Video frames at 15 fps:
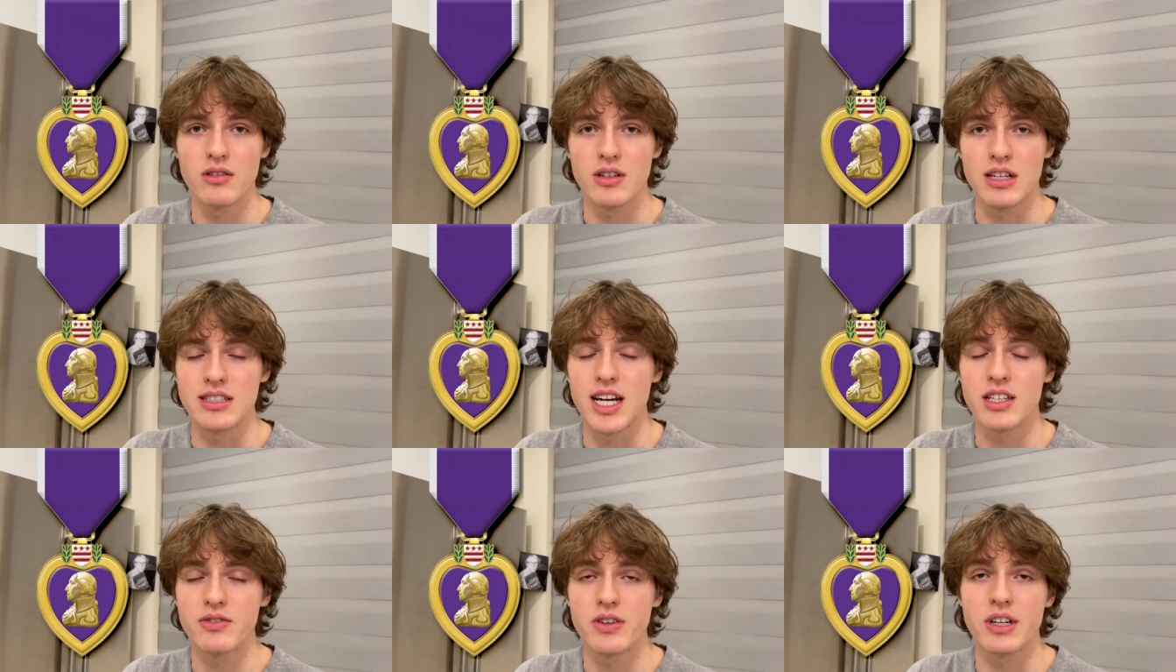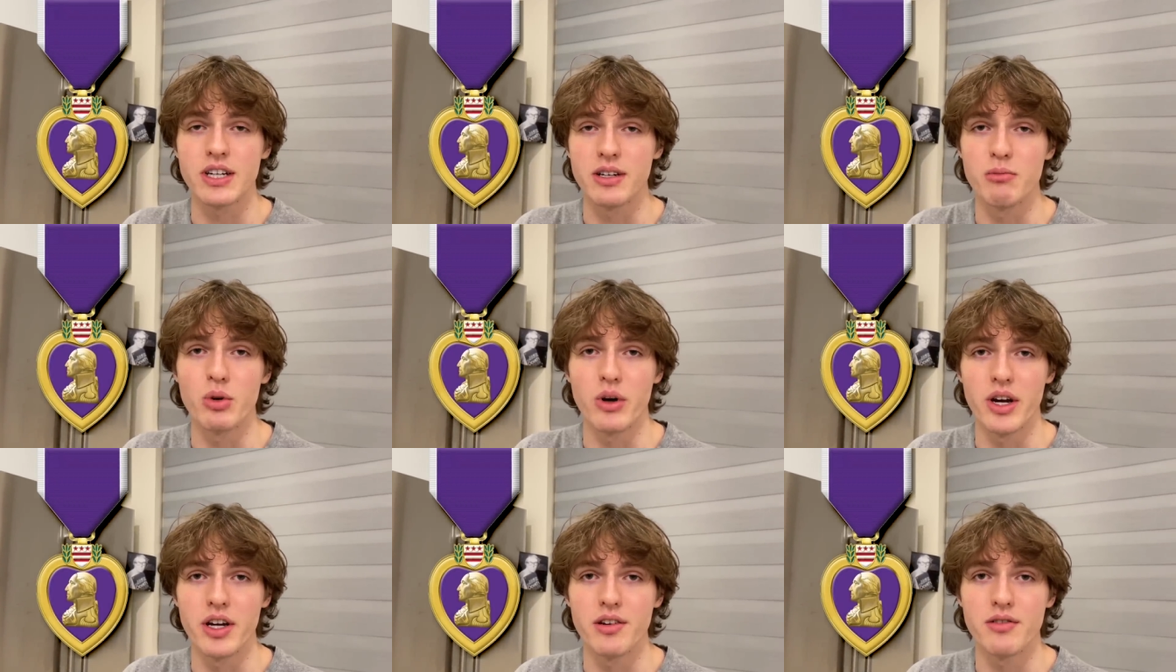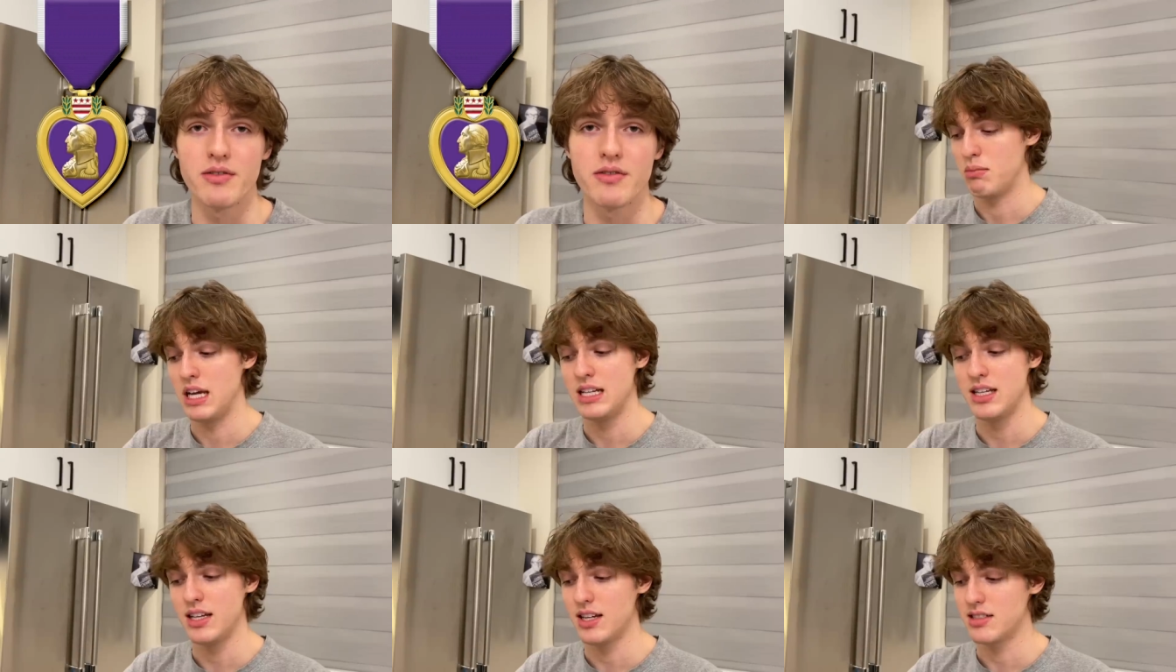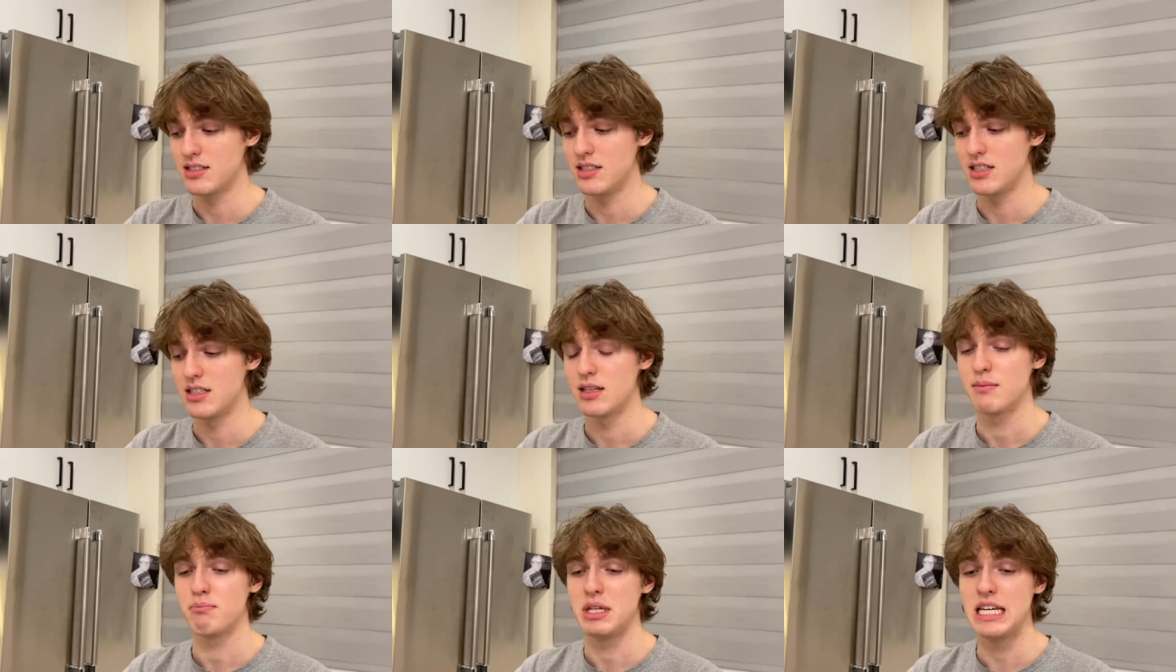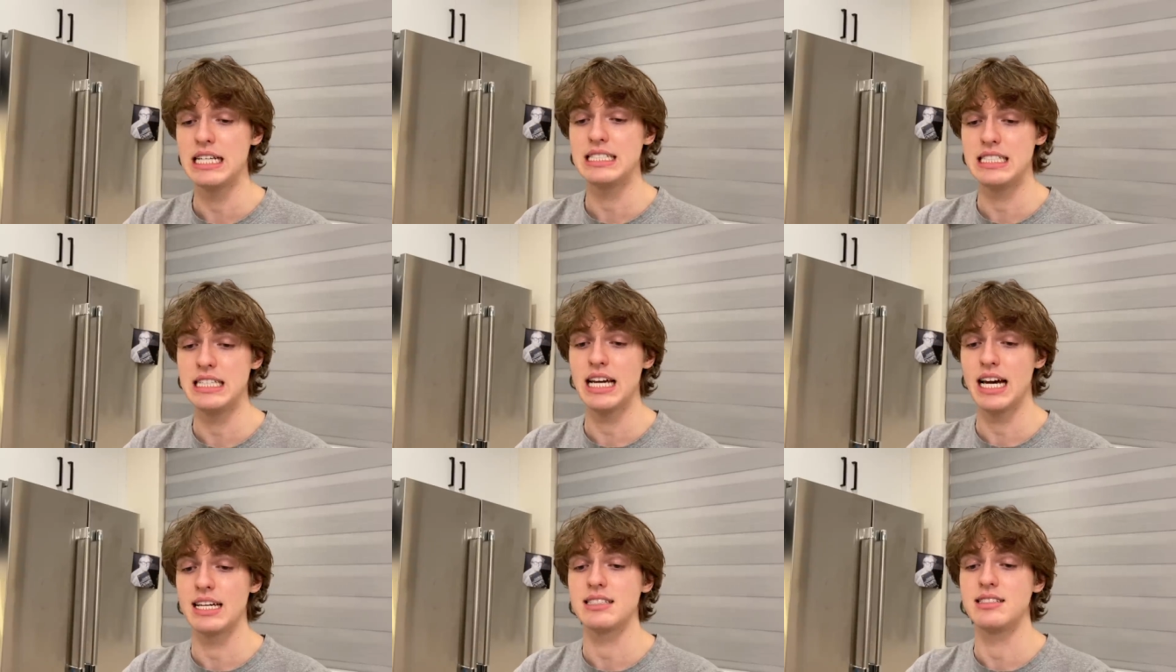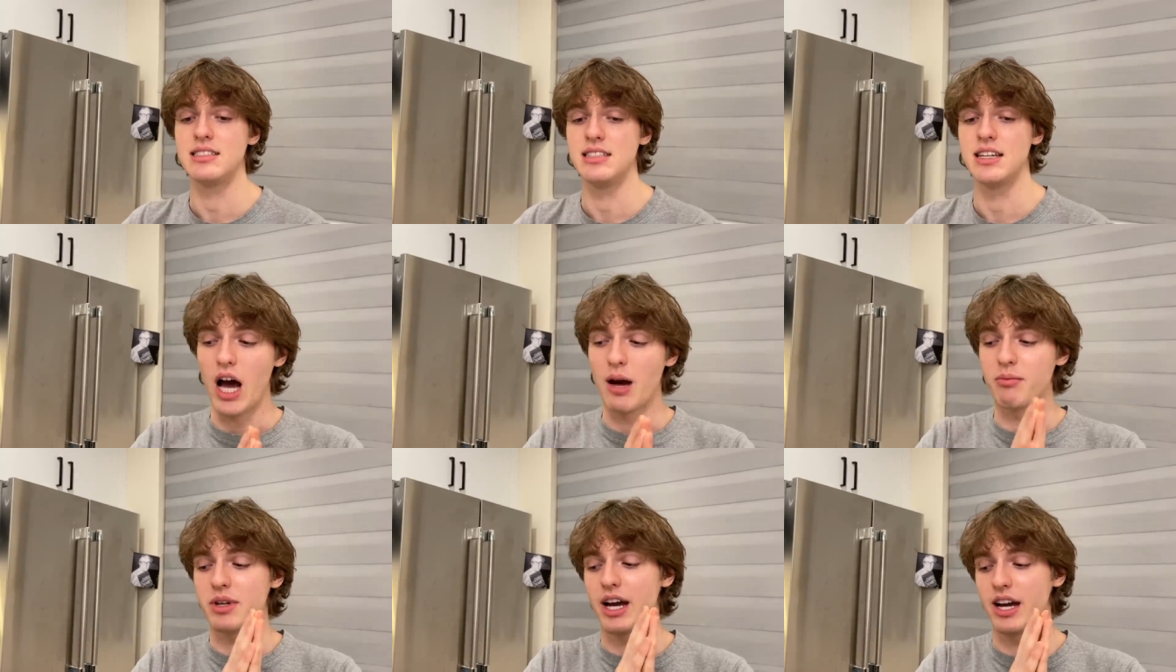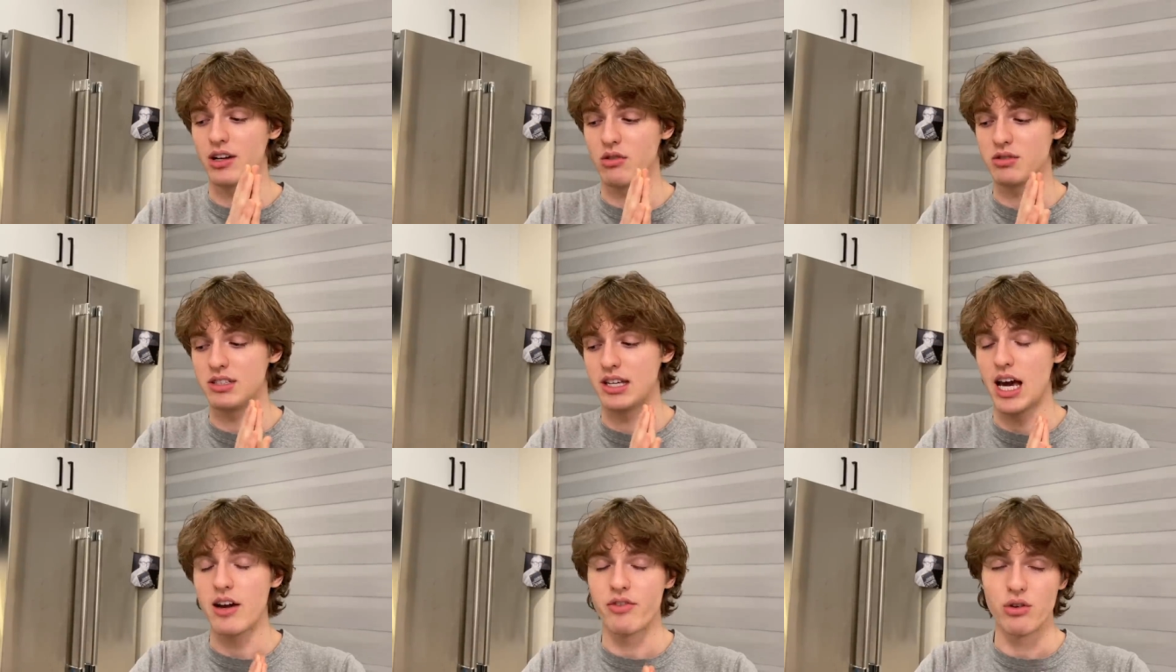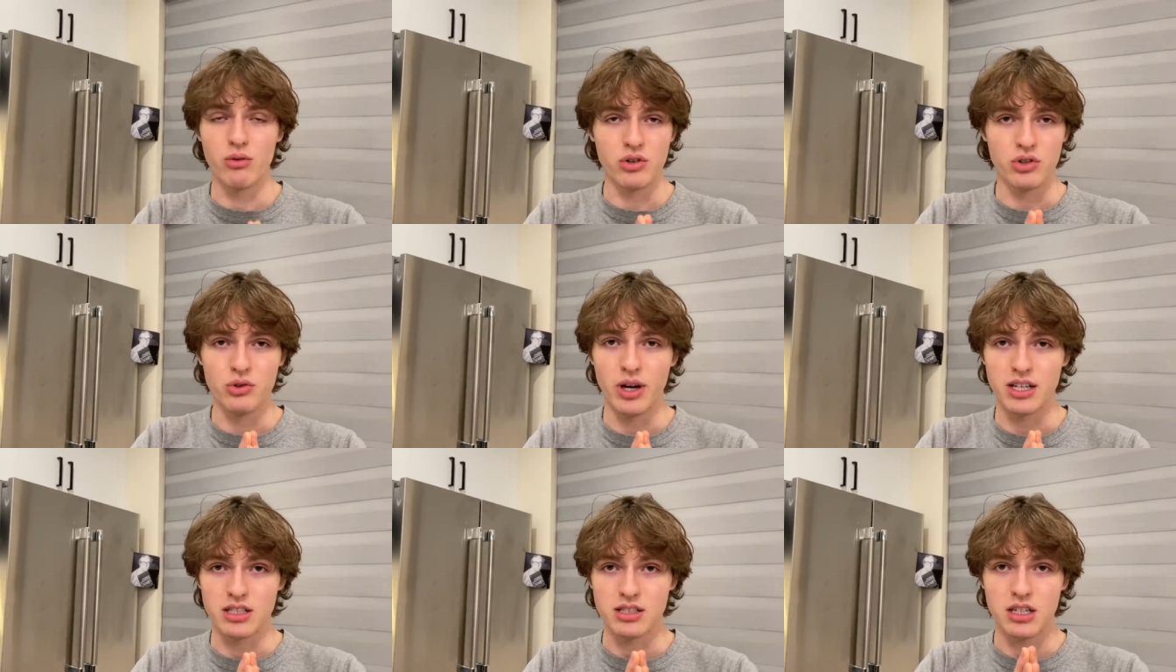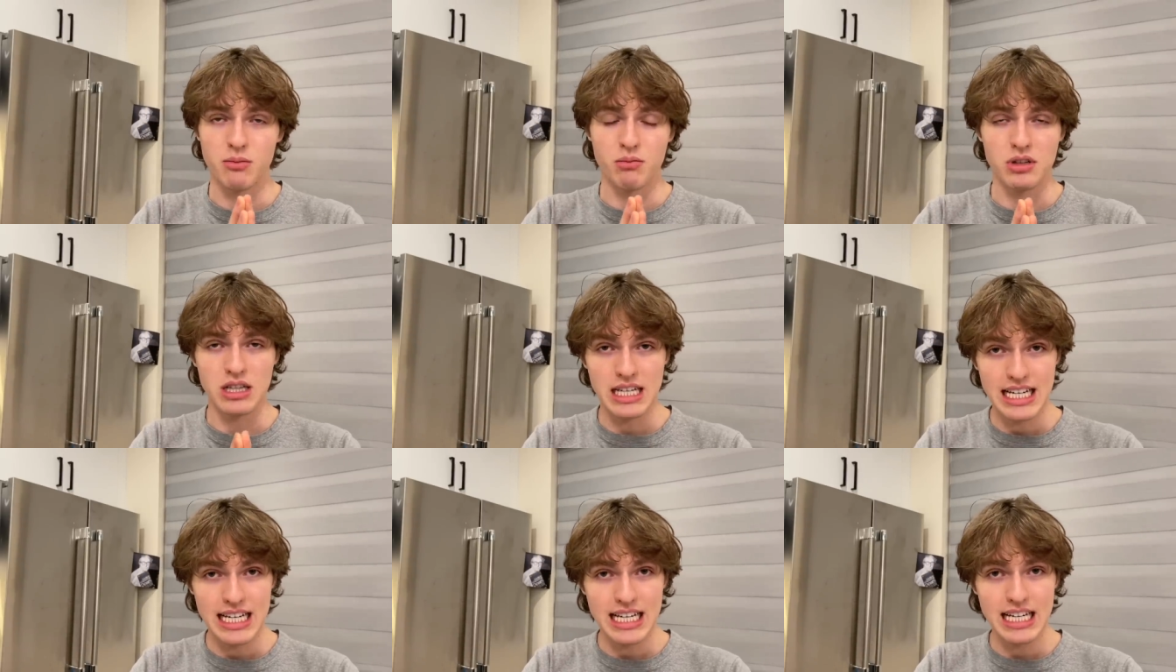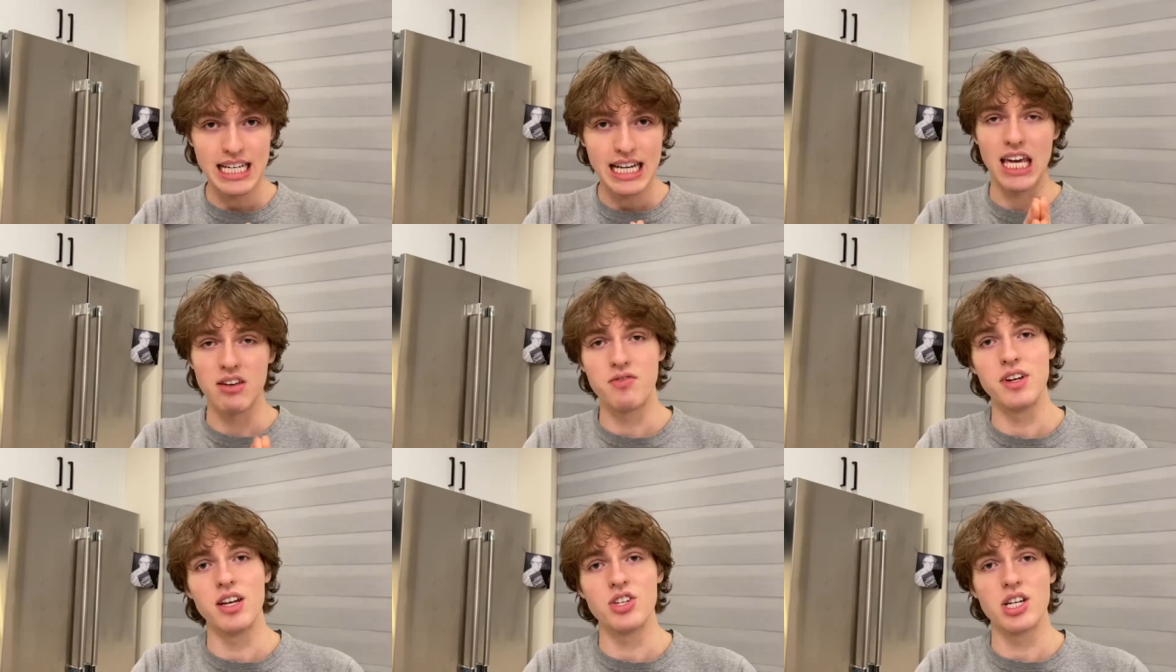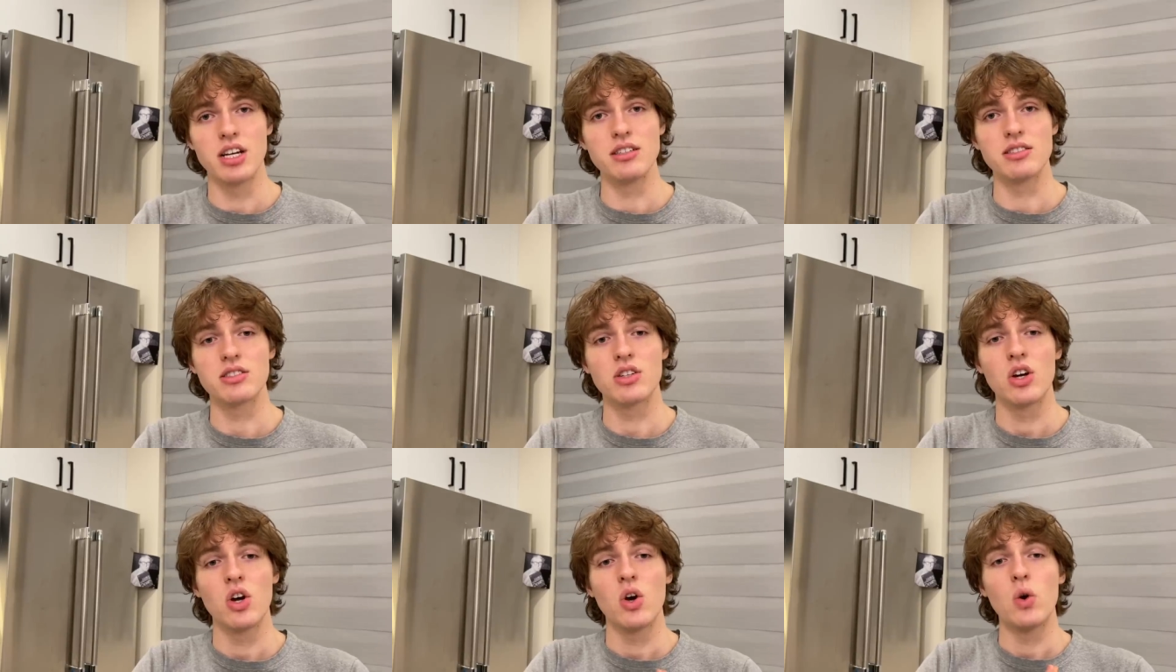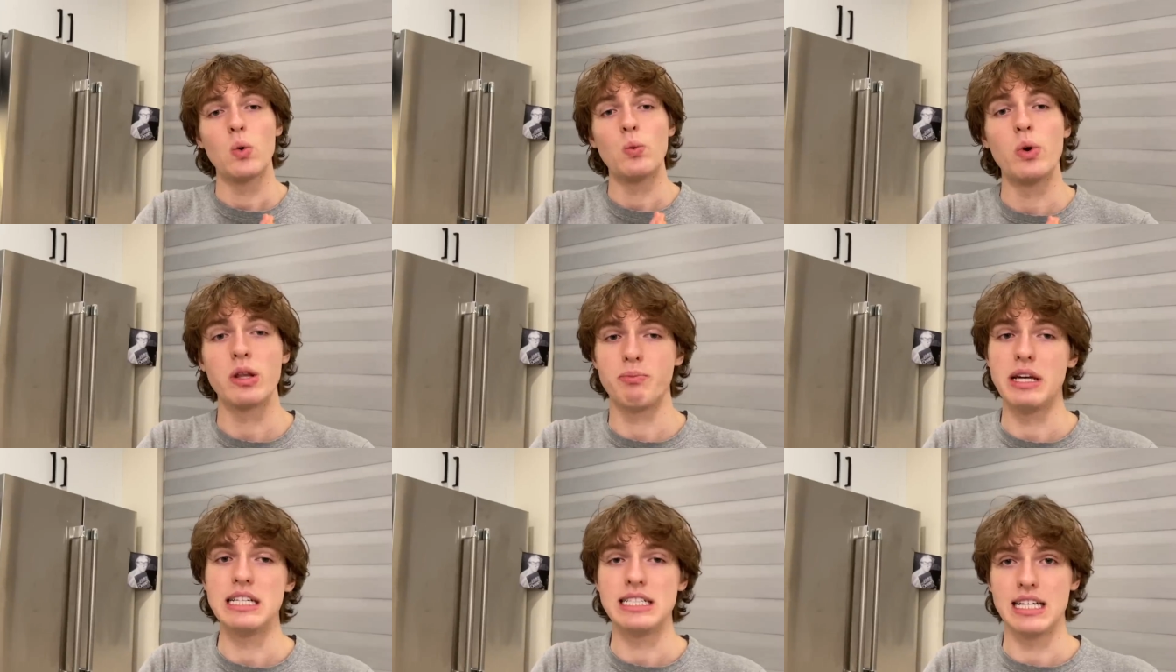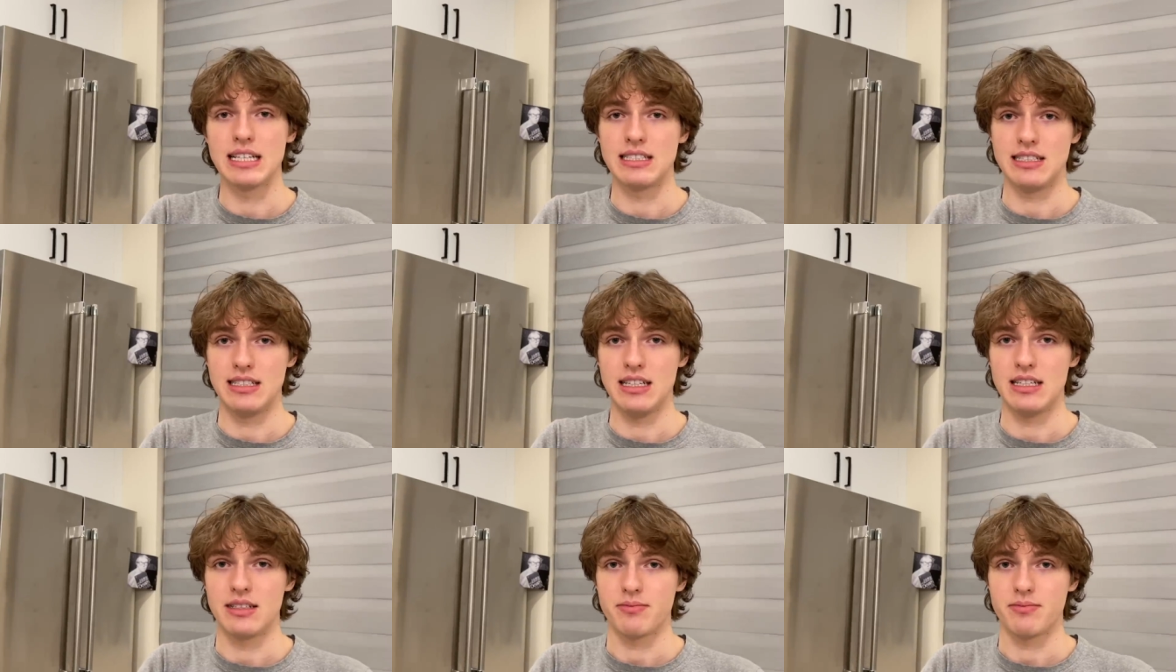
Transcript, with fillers: Because that's fucking brave. PTSD. PTSD. I'm diagnosing everyone who has completed Infinite Jest with PTSD.